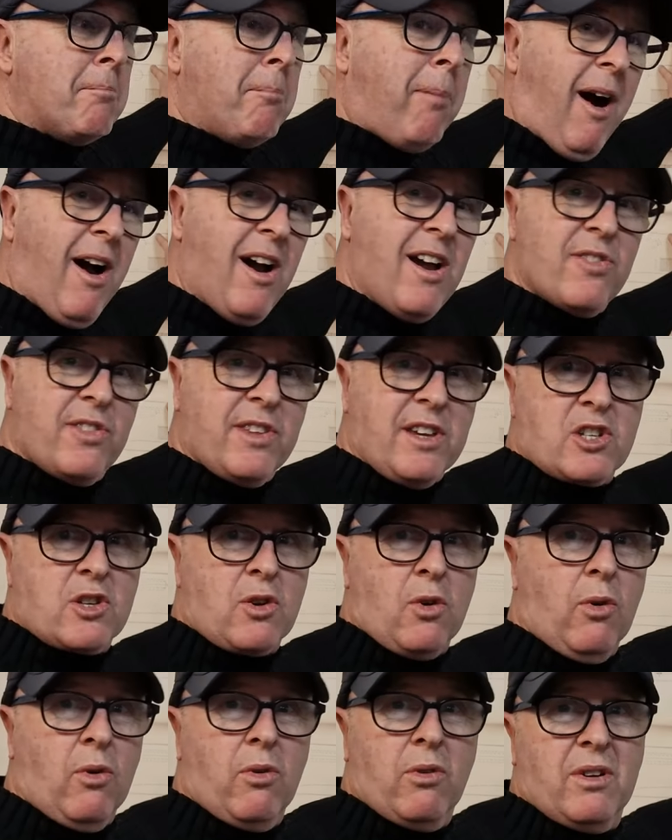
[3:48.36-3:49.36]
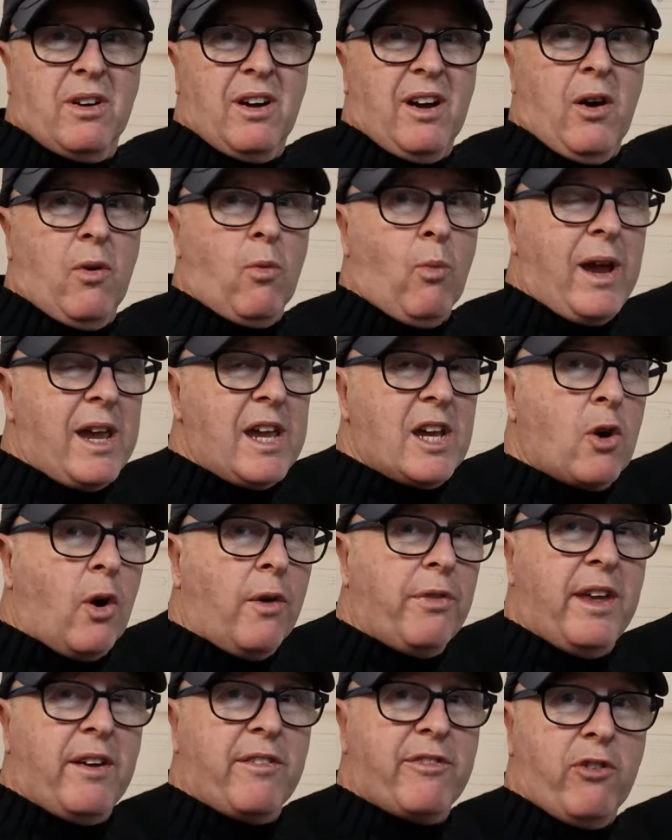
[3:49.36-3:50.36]
buy this or where he
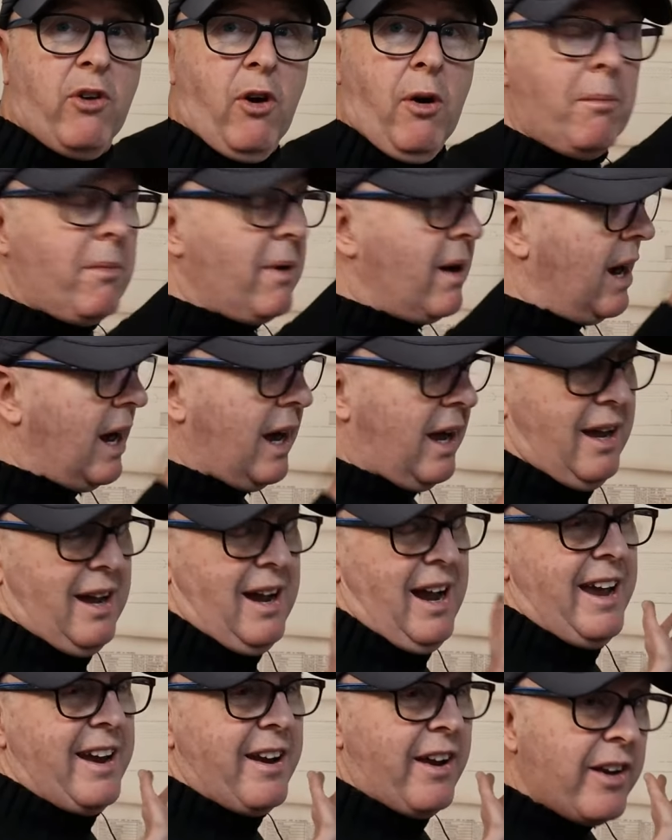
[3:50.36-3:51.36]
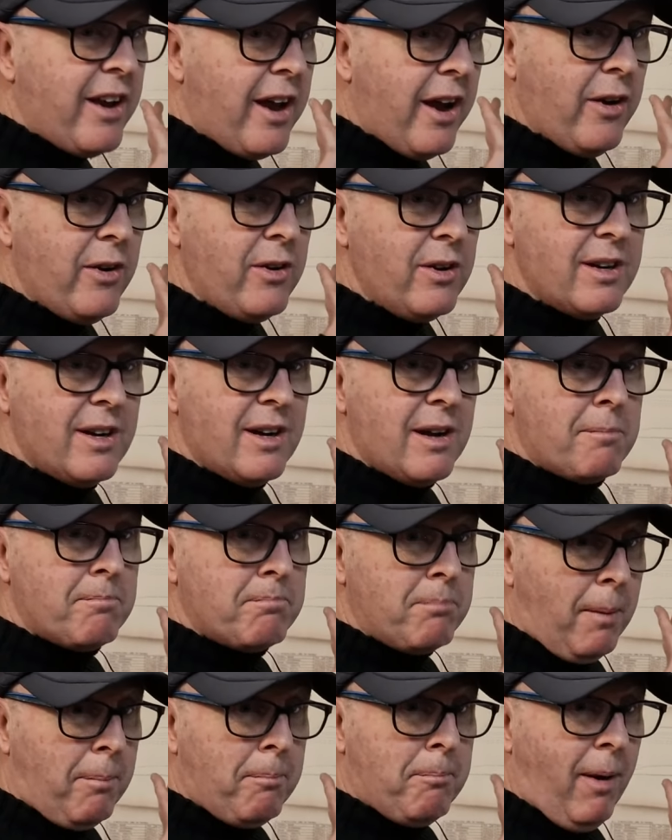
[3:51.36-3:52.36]
got that from, I don't know.
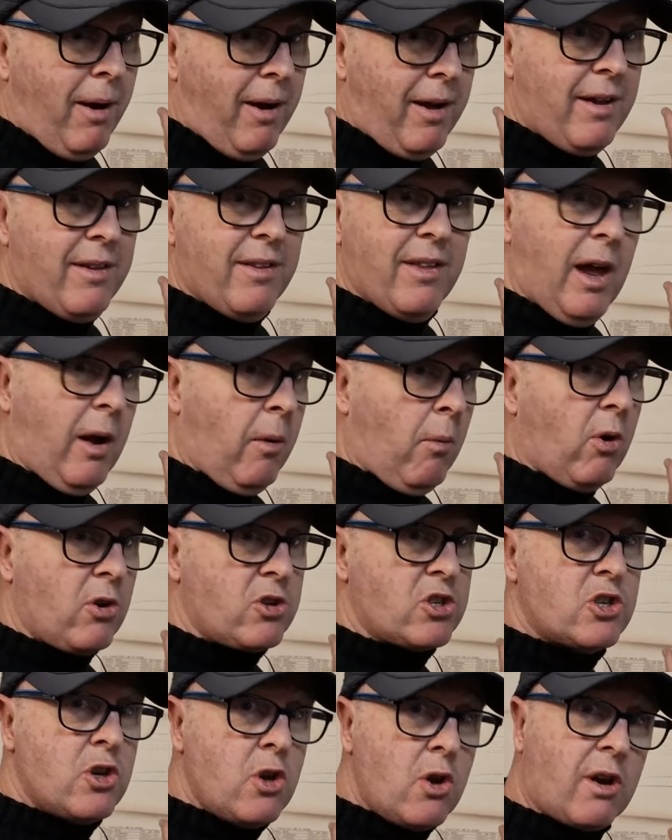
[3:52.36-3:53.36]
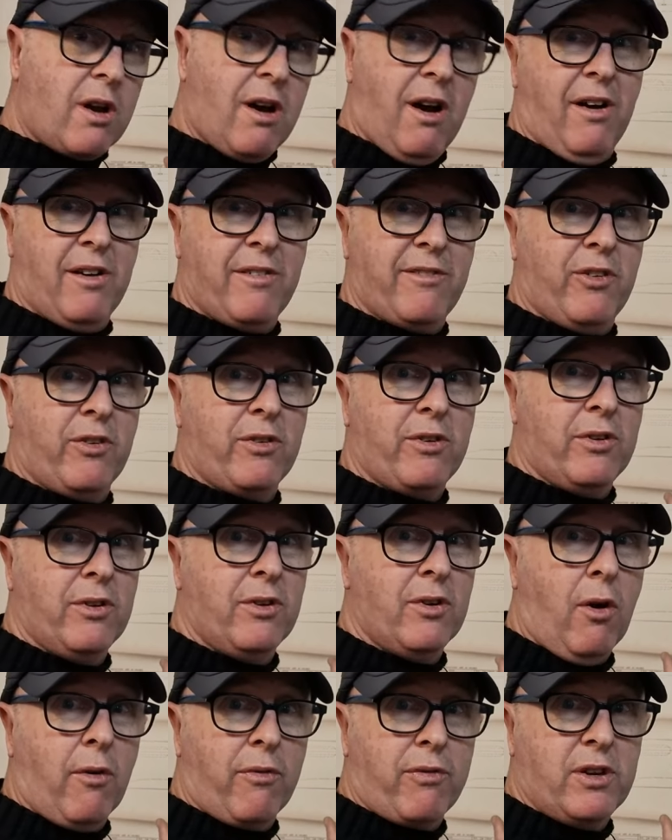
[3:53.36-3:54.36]
But it was too kind
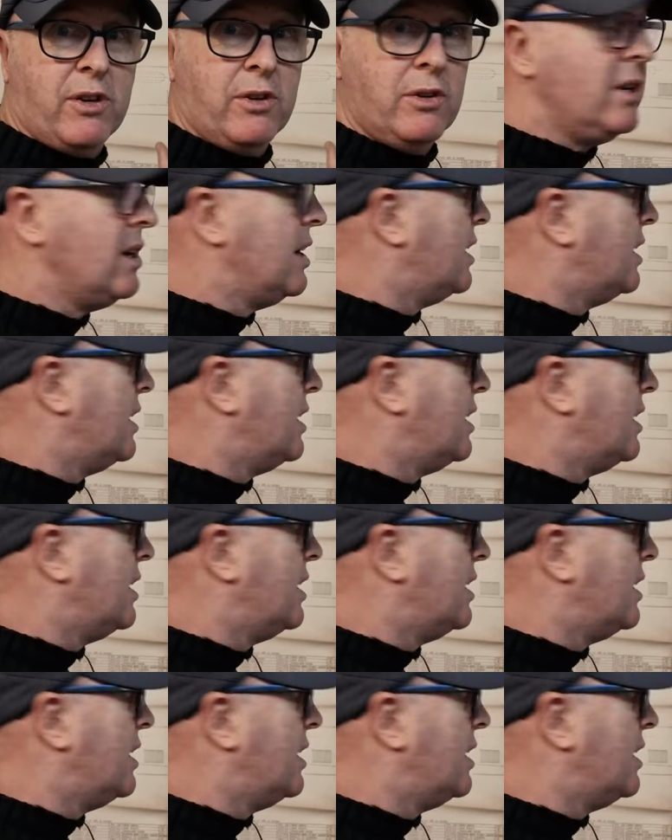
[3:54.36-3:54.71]
of you